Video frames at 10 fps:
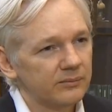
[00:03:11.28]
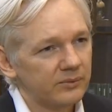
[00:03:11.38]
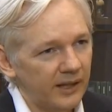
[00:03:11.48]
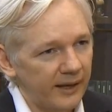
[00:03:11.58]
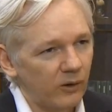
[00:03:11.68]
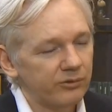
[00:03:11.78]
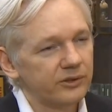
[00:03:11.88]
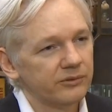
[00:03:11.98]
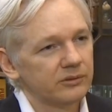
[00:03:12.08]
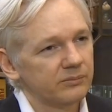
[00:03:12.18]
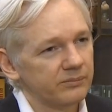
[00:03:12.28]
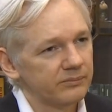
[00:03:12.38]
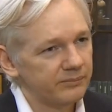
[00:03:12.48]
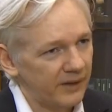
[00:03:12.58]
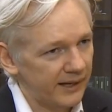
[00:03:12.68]
play off different
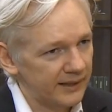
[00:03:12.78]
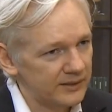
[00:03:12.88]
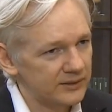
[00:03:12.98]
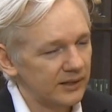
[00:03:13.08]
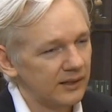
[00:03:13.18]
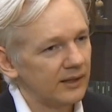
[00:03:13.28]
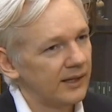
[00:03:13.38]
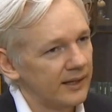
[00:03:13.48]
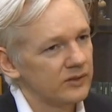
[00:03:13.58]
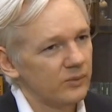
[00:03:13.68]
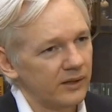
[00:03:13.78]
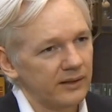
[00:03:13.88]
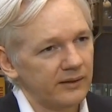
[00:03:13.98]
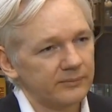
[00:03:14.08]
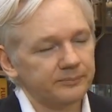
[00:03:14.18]
parties against one
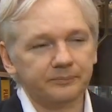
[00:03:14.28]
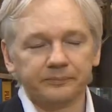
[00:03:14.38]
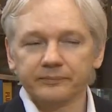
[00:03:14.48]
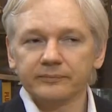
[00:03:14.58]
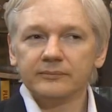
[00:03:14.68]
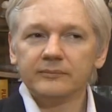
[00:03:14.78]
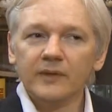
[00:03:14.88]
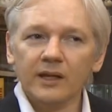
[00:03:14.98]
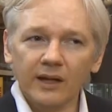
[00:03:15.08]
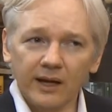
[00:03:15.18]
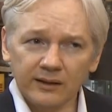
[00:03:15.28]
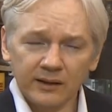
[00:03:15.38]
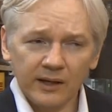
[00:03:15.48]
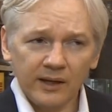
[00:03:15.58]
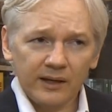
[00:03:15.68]
another. Now,
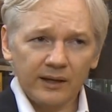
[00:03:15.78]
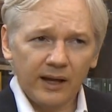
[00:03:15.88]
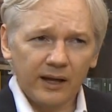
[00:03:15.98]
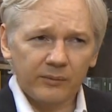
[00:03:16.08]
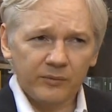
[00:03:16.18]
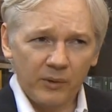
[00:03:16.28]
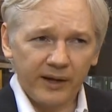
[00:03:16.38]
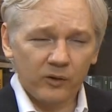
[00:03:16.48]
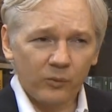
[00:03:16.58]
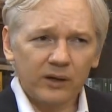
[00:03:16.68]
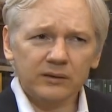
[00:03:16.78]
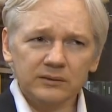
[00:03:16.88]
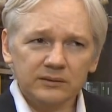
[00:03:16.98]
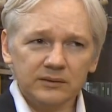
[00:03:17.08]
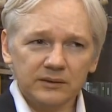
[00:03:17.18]
you might go,
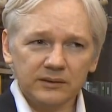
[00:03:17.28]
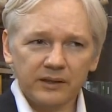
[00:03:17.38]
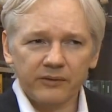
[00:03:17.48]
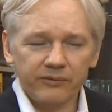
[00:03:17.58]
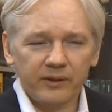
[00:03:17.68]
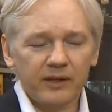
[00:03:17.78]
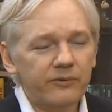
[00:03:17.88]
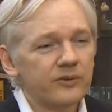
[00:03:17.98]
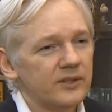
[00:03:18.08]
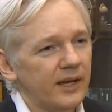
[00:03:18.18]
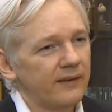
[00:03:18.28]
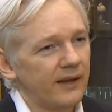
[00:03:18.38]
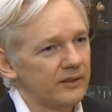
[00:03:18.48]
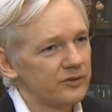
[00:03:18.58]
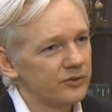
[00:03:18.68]
well, if you say
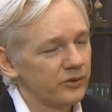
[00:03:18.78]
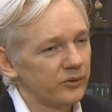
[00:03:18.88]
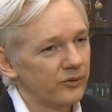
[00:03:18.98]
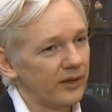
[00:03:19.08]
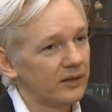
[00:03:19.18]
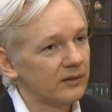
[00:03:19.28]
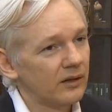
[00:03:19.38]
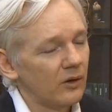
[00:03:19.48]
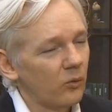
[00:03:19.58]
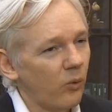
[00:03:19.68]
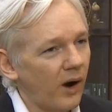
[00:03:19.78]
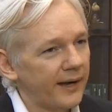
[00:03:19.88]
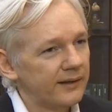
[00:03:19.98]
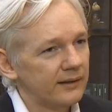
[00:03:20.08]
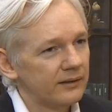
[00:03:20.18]
that is true, then
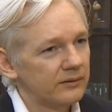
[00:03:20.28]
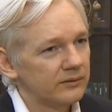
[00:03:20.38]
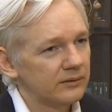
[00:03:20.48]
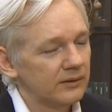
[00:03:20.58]
why did